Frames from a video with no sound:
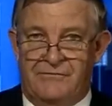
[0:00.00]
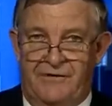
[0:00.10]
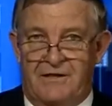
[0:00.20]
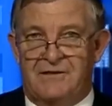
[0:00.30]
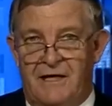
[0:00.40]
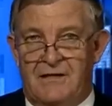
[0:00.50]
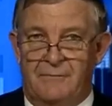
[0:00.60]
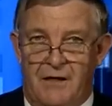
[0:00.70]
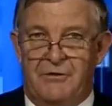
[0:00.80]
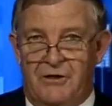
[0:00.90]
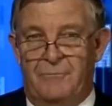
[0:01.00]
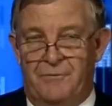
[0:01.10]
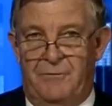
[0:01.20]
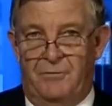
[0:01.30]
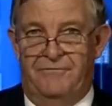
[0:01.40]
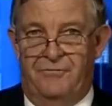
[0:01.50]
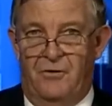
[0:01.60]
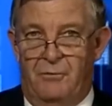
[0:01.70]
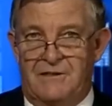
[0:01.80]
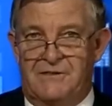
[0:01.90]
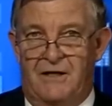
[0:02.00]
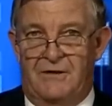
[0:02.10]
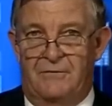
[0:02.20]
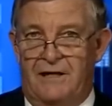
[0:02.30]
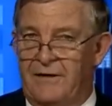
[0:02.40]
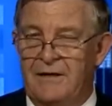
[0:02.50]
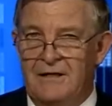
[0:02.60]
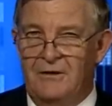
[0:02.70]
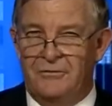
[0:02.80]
it's fair to say at the moment you've got people who fall one side or the other.